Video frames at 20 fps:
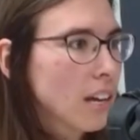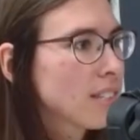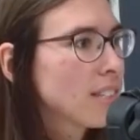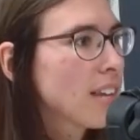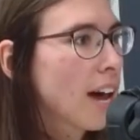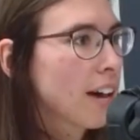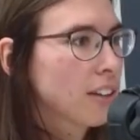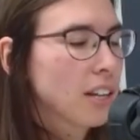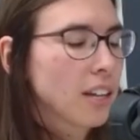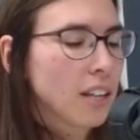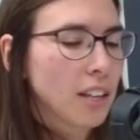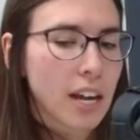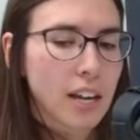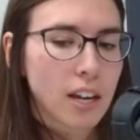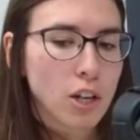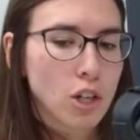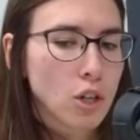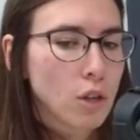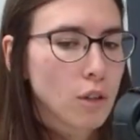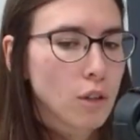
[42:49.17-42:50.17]
Exactly.
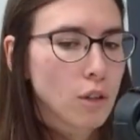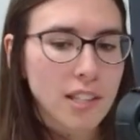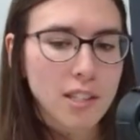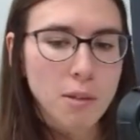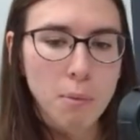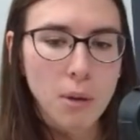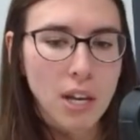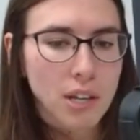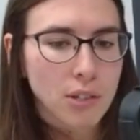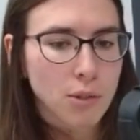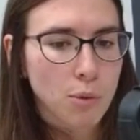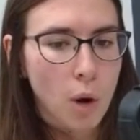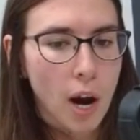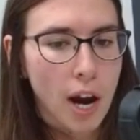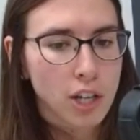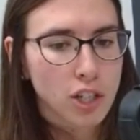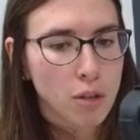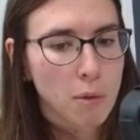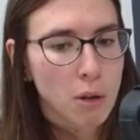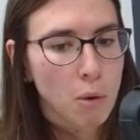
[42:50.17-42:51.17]
Like that's a place where
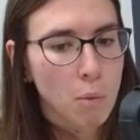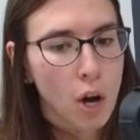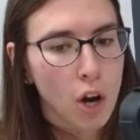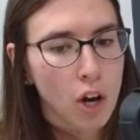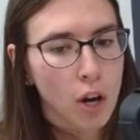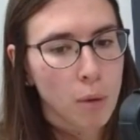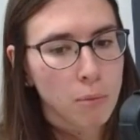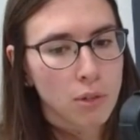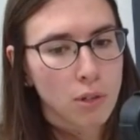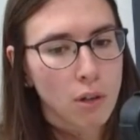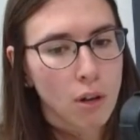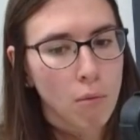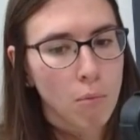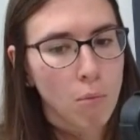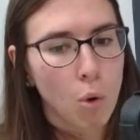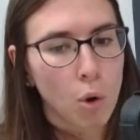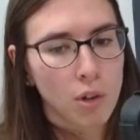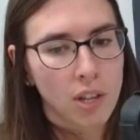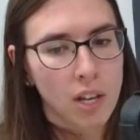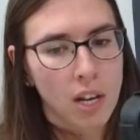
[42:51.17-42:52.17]
I should be welcomed
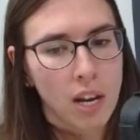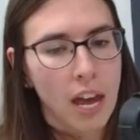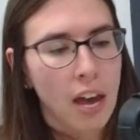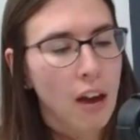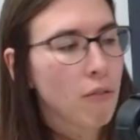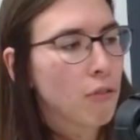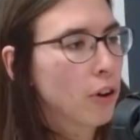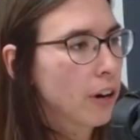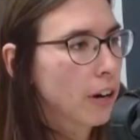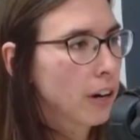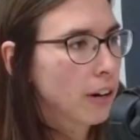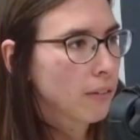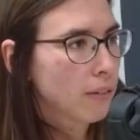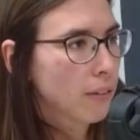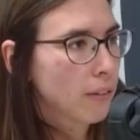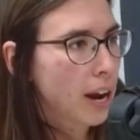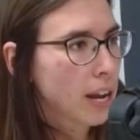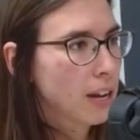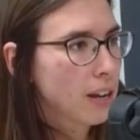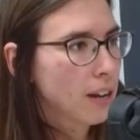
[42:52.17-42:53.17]
more than ever,
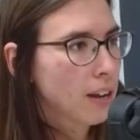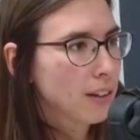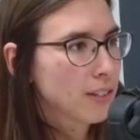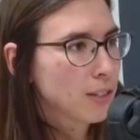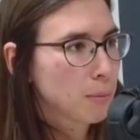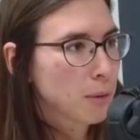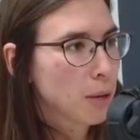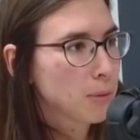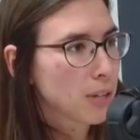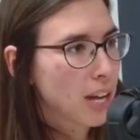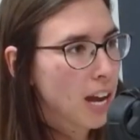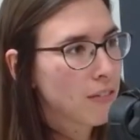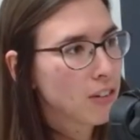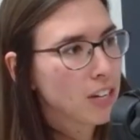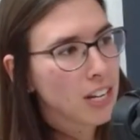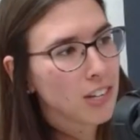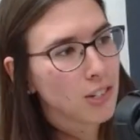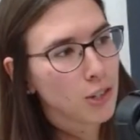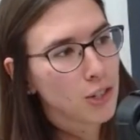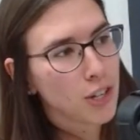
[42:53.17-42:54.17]
right? Sometimes I have
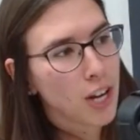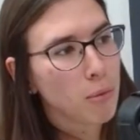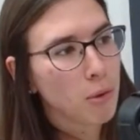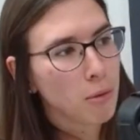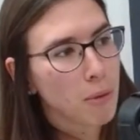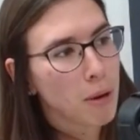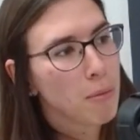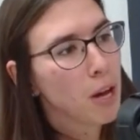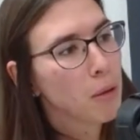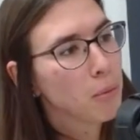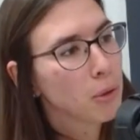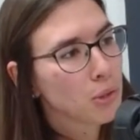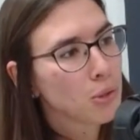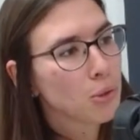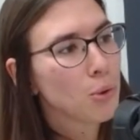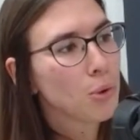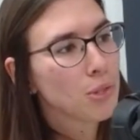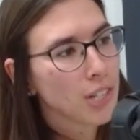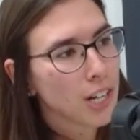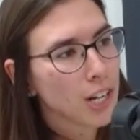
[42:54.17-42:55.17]
an easier time with my public
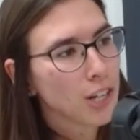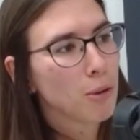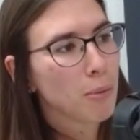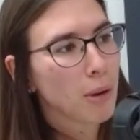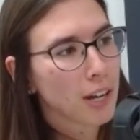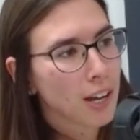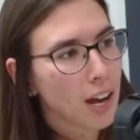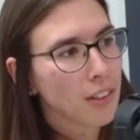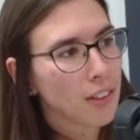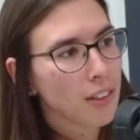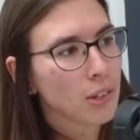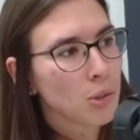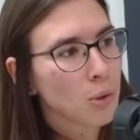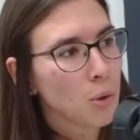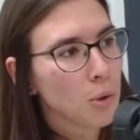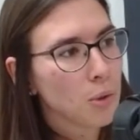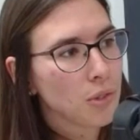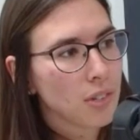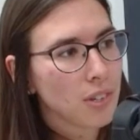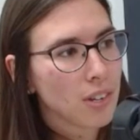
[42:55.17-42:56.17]
schools than I do my Catholic
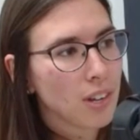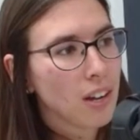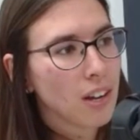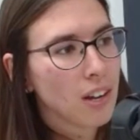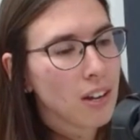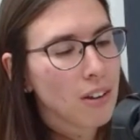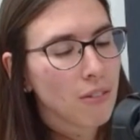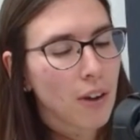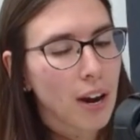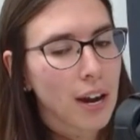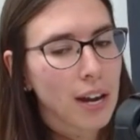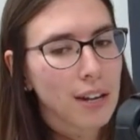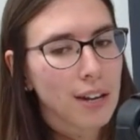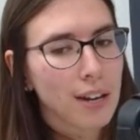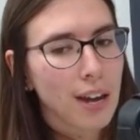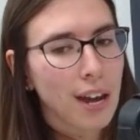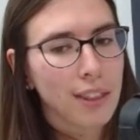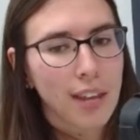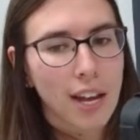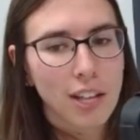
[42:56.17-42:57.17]
schools, right?
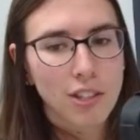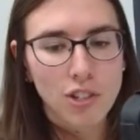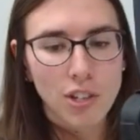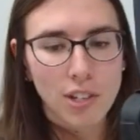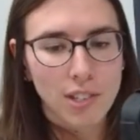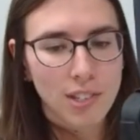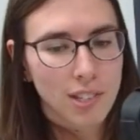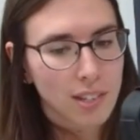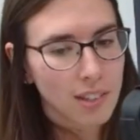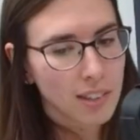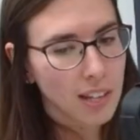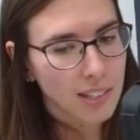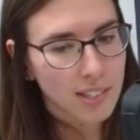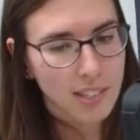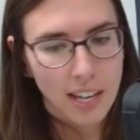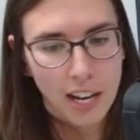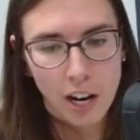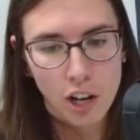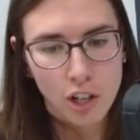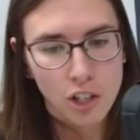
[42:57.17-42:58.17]
And that's
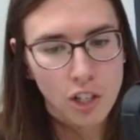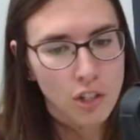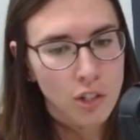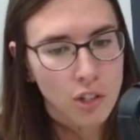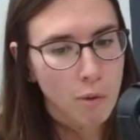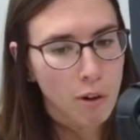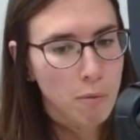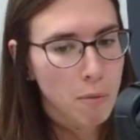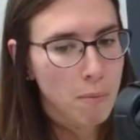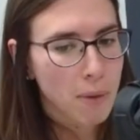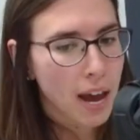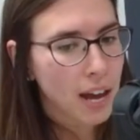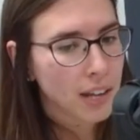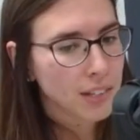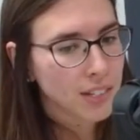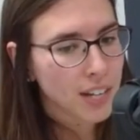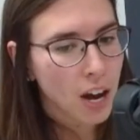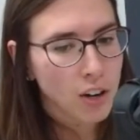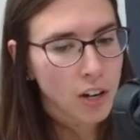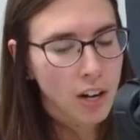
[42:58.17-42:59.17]
the heritage that we've been
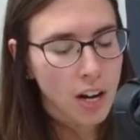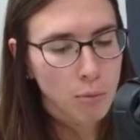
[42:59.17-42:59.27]
passed down.